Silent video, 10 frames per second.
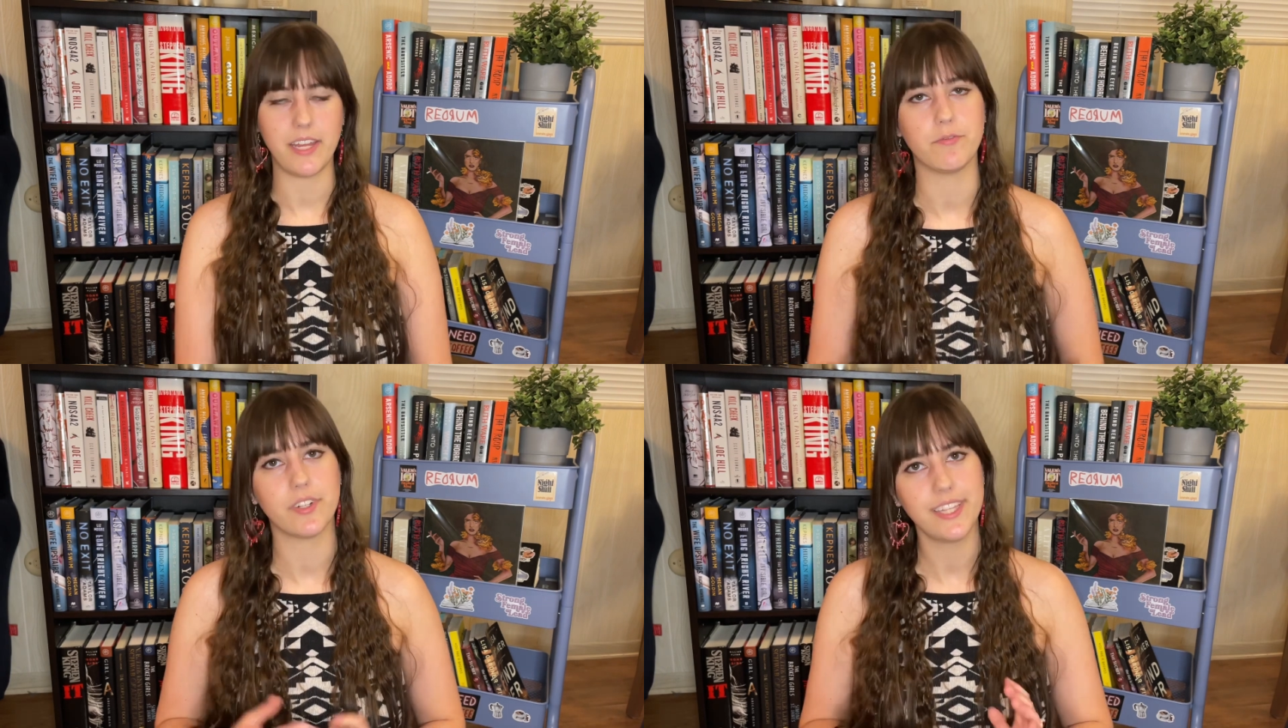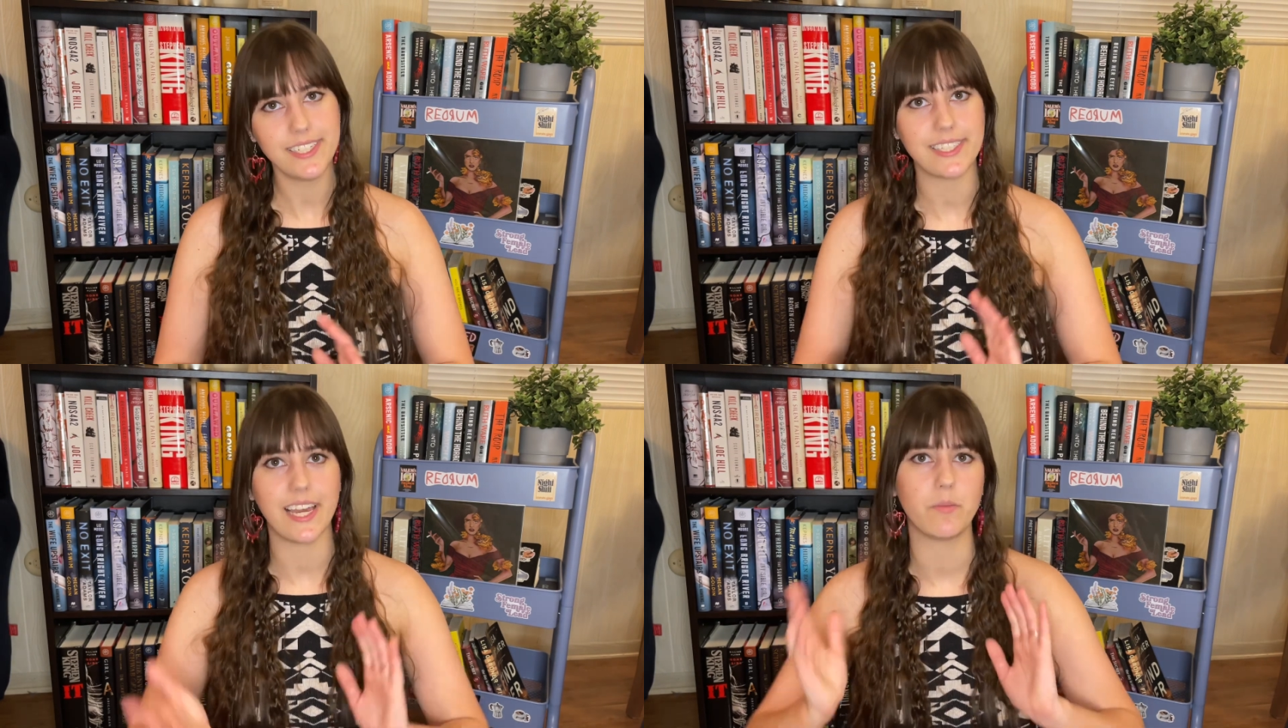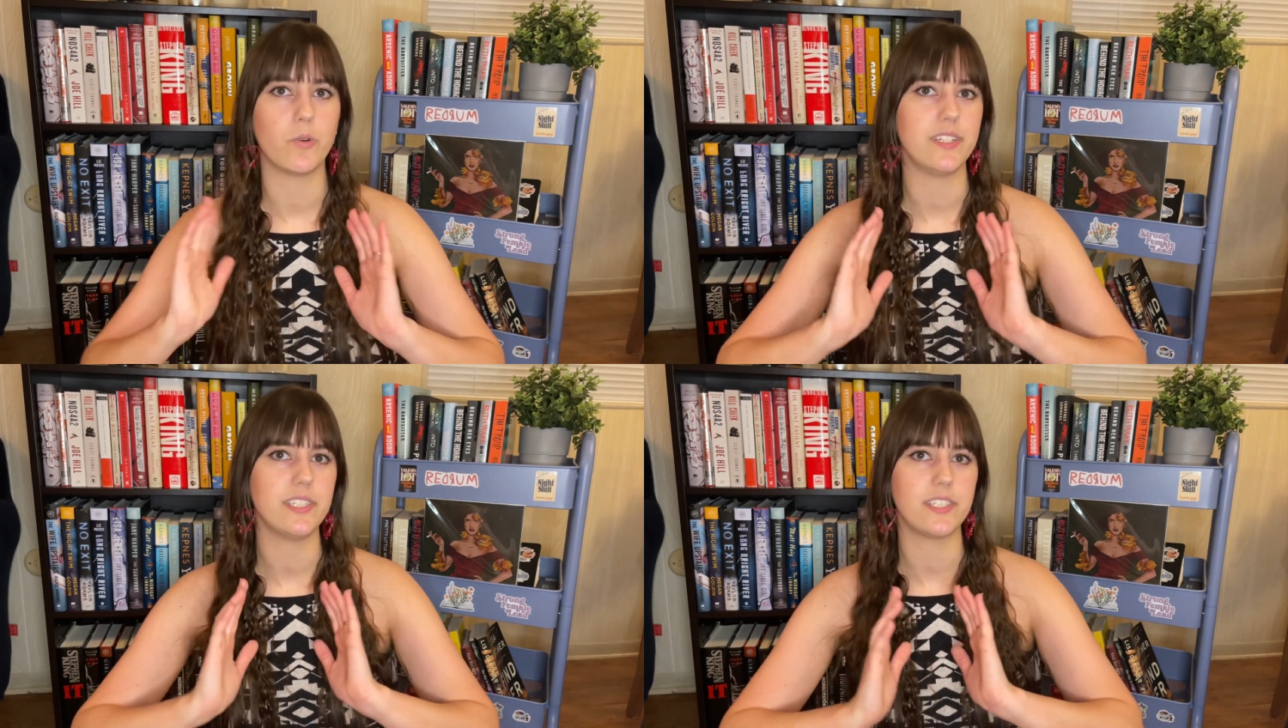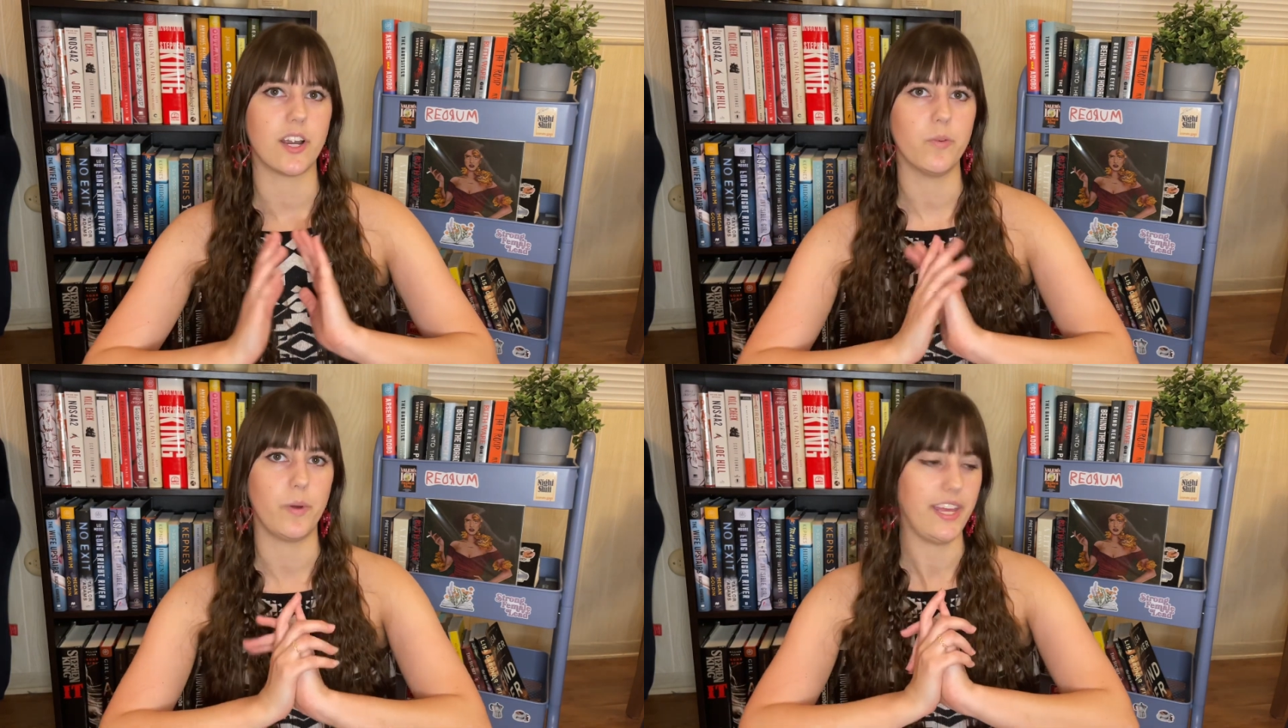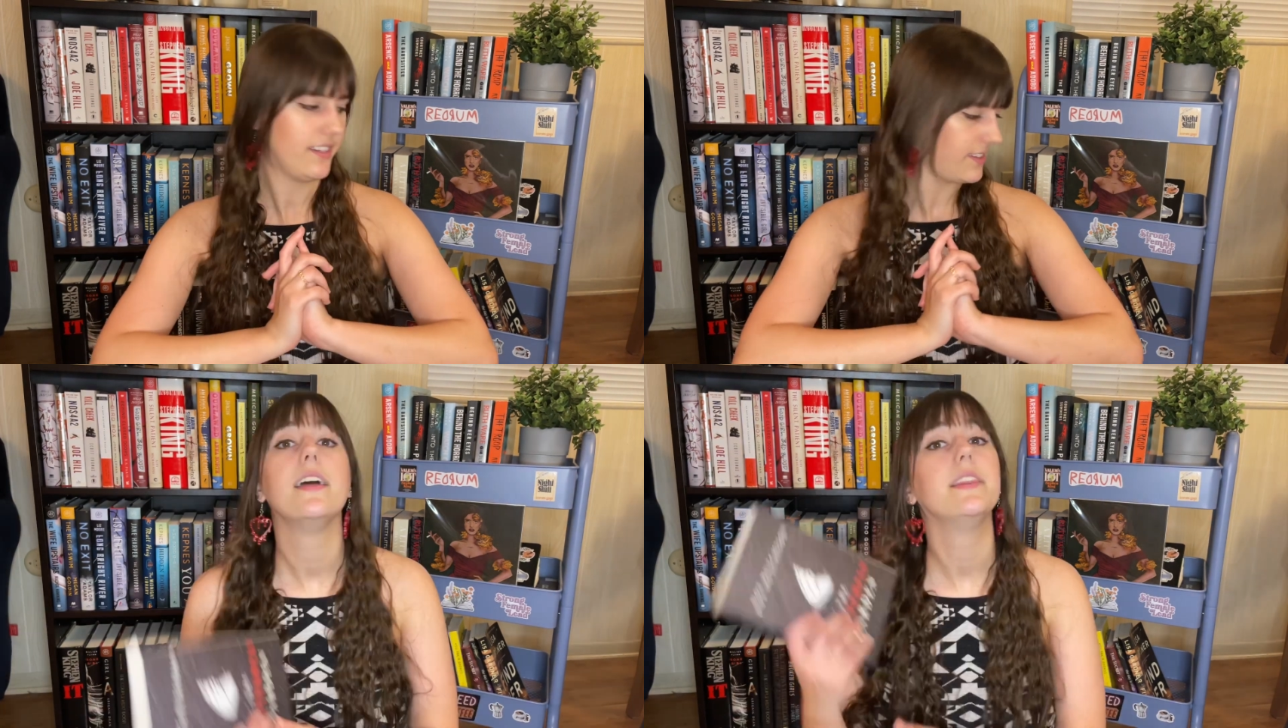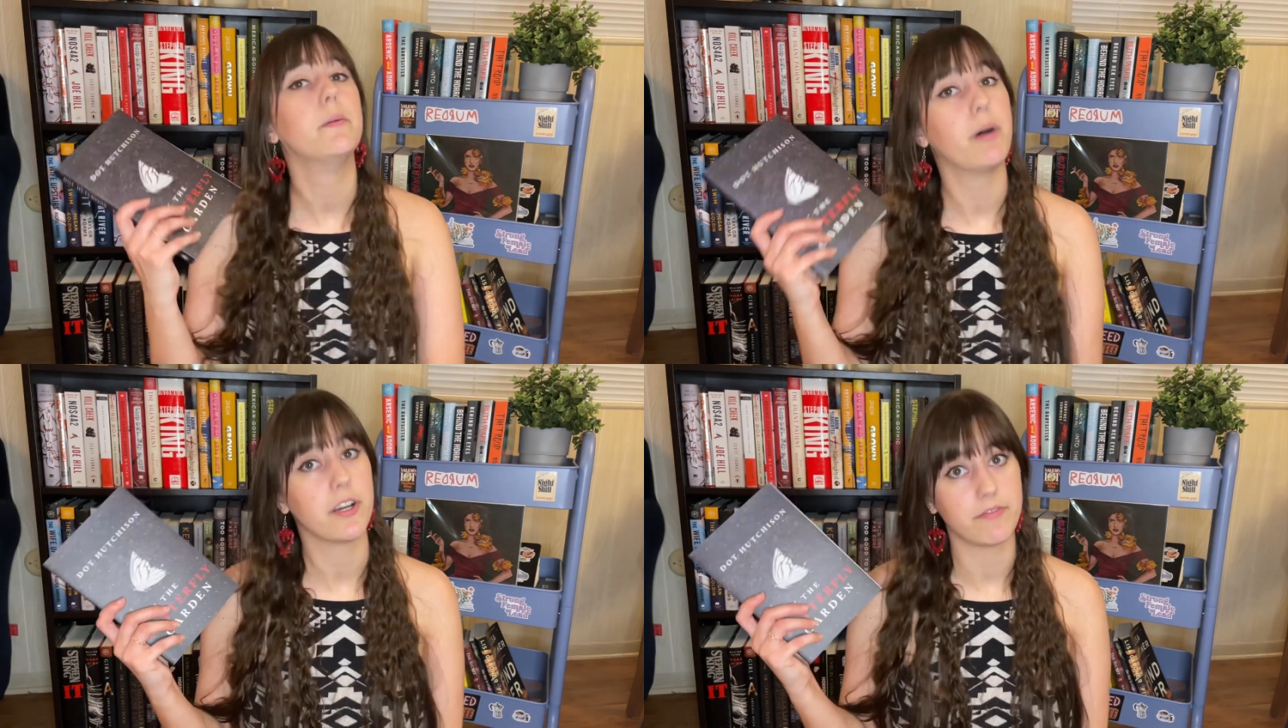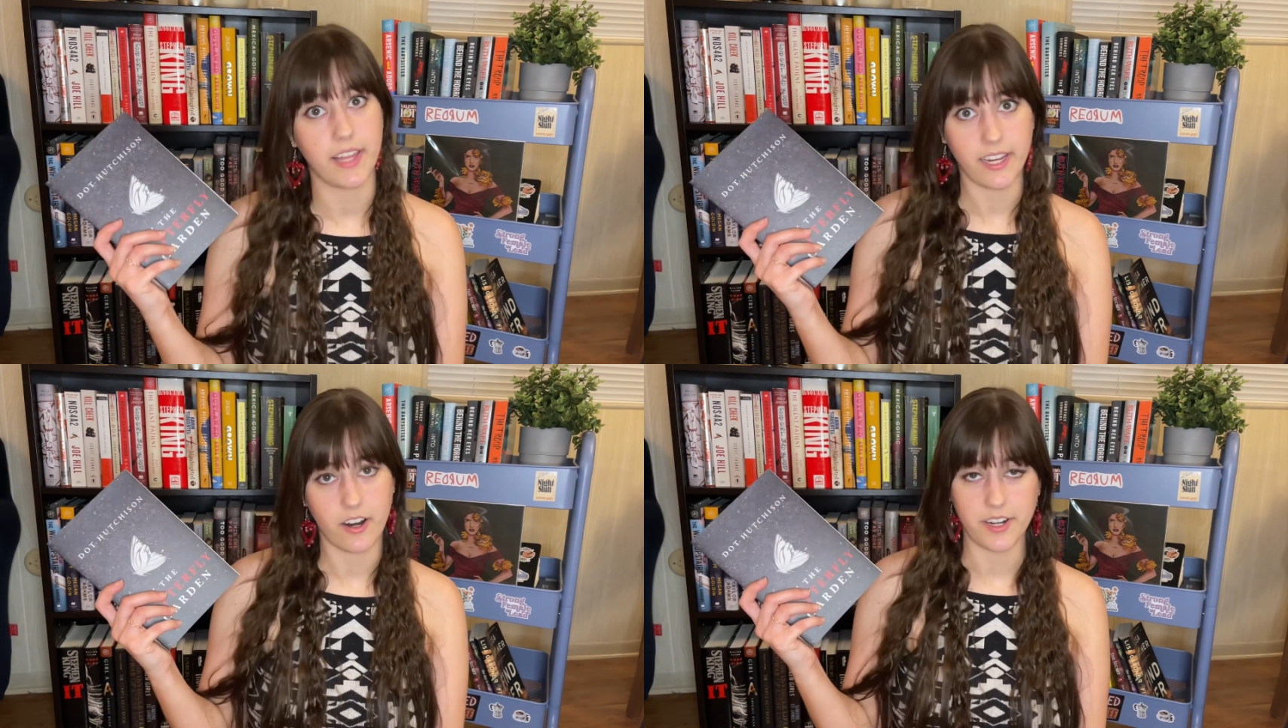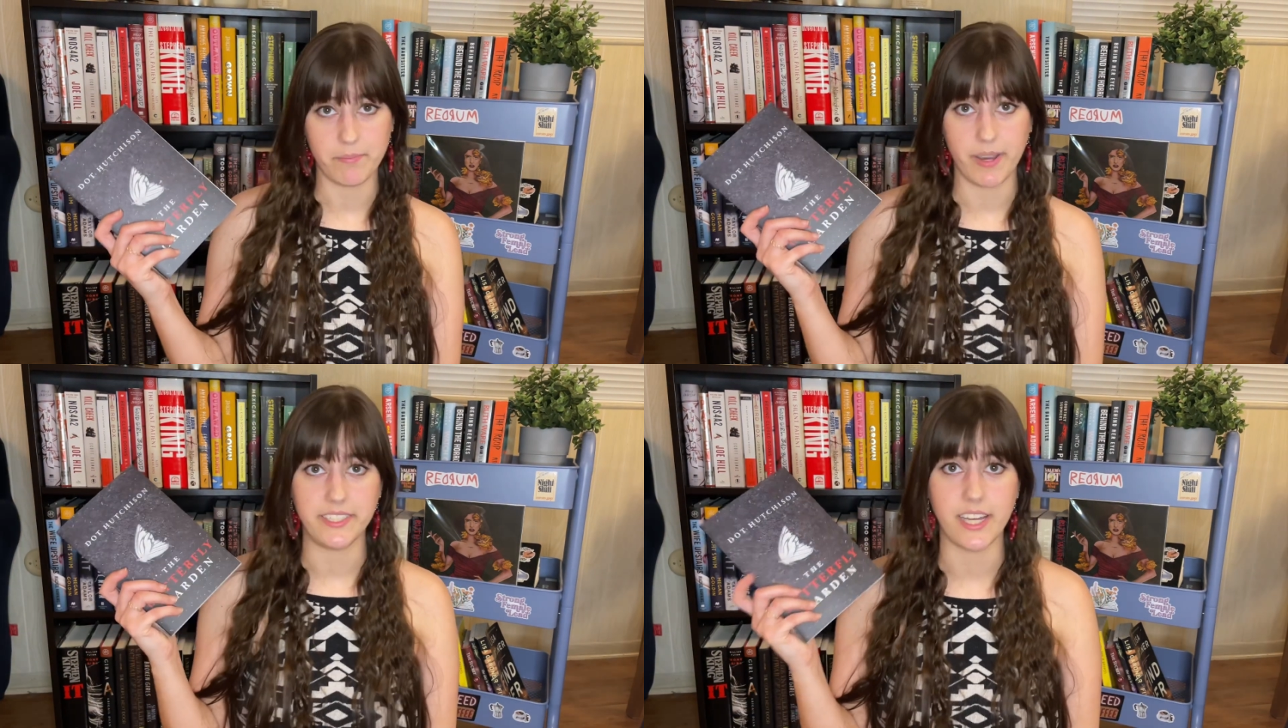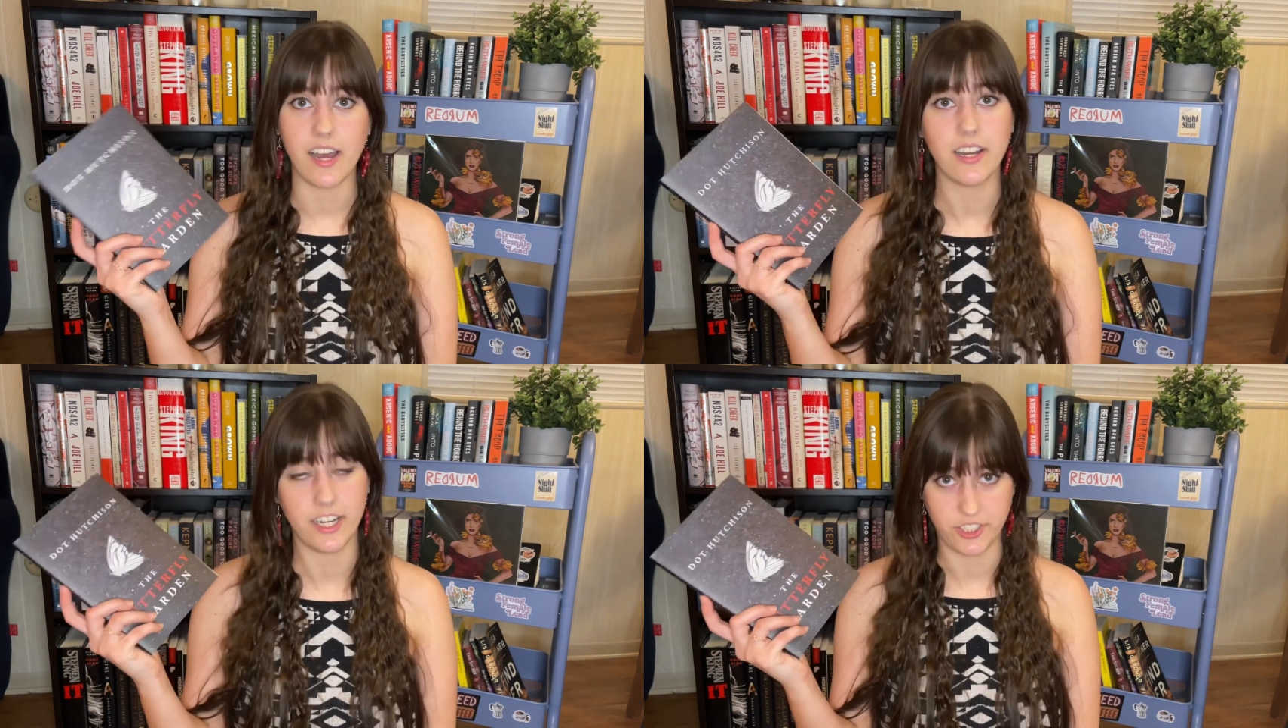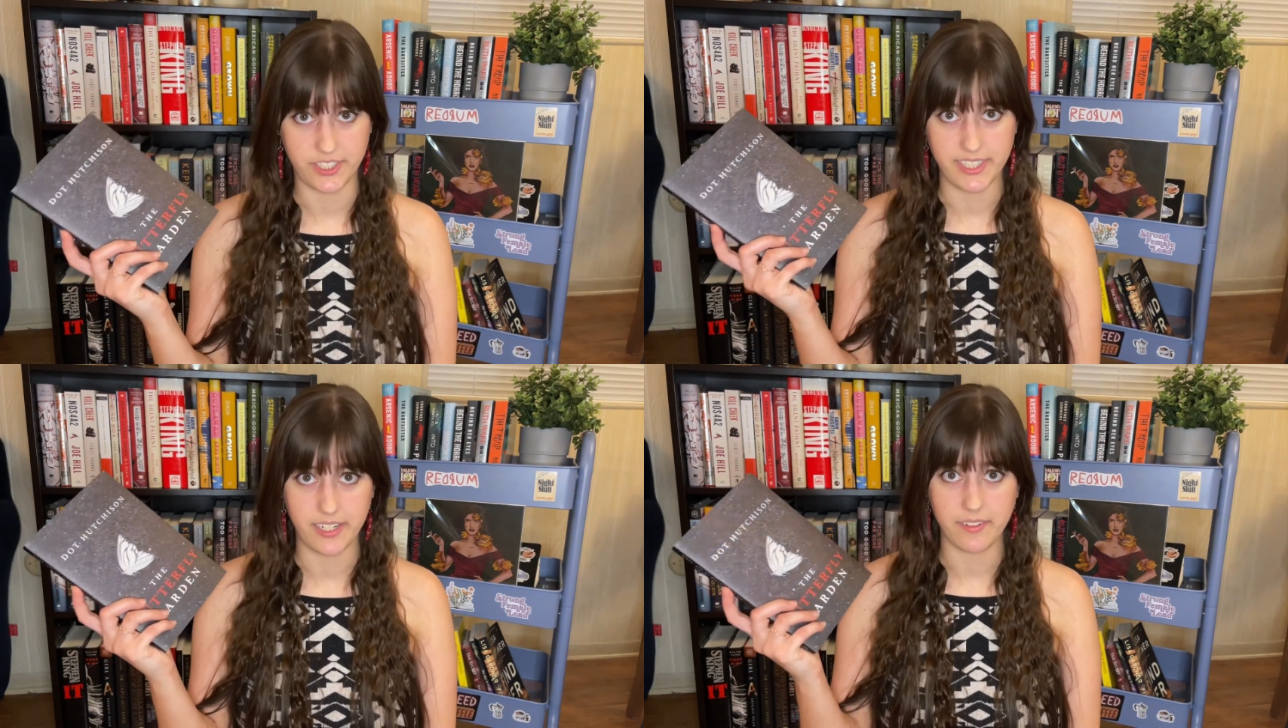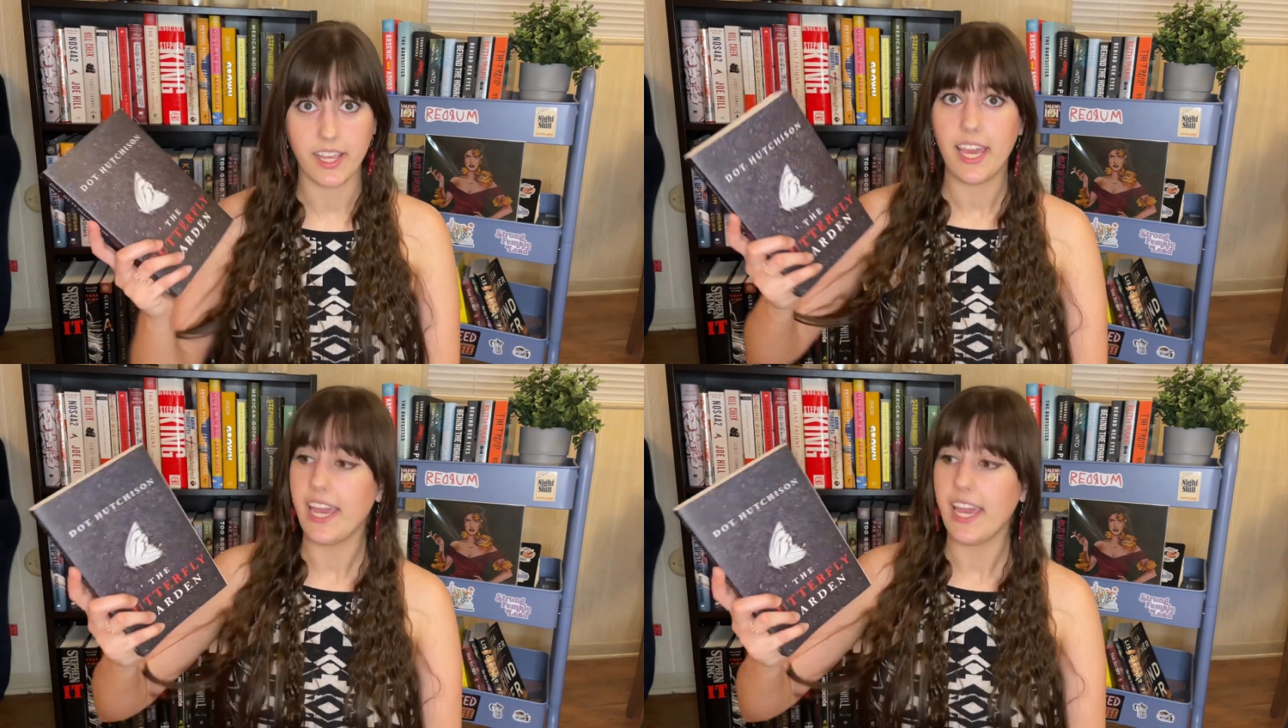And for this, I'm going to start with The Butterfly Garden by Dot Hutchison.